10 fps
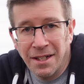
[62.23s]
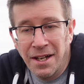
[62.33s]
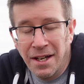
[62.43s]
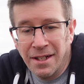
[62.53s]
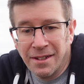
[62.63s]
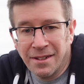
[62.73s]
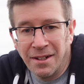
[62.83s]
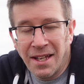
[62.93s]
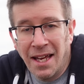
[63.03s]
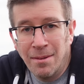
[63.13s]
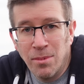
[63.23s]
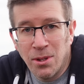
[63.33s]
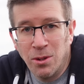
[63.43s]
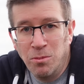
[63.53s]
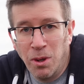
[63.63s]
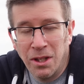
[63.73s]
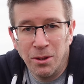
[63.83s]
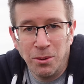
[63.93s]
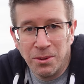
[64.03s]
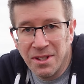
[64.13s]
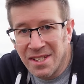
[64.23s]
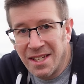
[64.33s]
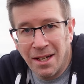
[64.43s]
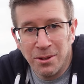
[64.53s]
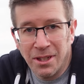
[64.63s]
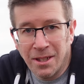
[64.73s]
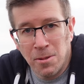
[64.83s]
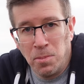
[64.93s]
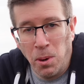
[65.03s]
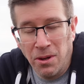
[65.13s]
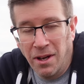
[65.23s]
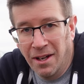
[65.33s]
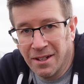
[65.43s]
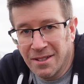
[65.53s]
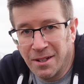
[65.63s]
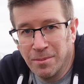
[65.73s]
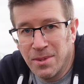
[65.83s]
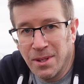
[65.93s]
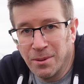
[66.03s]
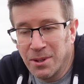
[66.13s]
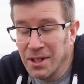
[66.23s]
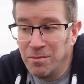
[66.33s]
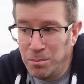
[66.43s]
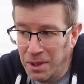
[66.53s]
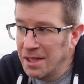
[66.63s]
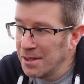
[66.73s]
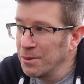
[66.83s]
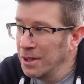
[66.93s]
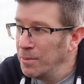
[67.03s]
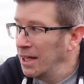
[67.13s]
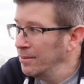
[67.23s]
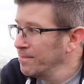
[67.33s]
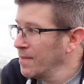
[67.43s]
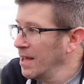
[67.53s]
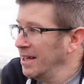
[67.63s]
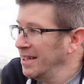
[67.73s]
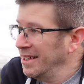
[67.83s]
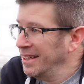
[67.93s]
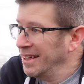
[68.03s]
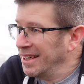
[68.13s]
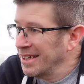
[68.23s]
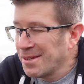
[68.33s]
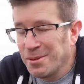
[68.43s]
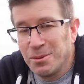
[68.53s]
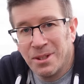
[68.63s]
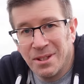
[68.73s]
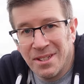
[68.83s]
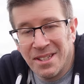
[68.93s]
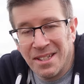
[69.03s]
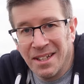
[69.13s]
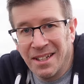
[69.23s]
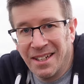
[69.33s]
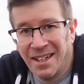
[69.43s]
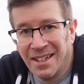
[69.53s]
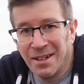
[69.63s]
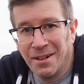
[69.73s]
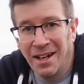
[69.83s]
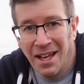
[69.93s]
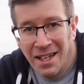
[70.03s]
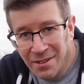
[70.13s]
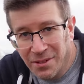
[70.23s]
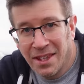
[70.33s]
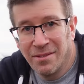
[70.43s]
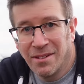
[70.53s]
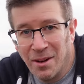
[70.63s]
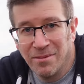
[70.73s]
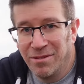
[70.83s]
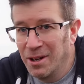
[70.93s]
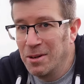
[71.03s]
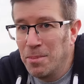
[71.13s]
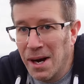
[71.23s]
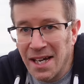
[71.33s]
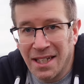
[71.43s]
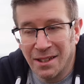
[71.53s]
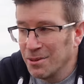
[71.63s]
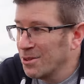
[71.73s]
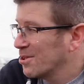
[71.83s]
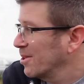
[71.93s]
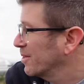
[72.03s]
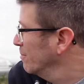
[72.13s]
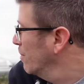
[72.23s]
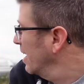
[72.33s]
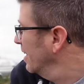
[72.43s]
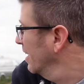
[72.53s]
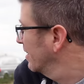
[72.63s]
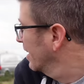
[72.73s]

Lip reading: and I came to my old nostalgic spot that I like to come to, which I haven't been to in a minute. So we're just kind of letting everything come flooding back. I was just looking back there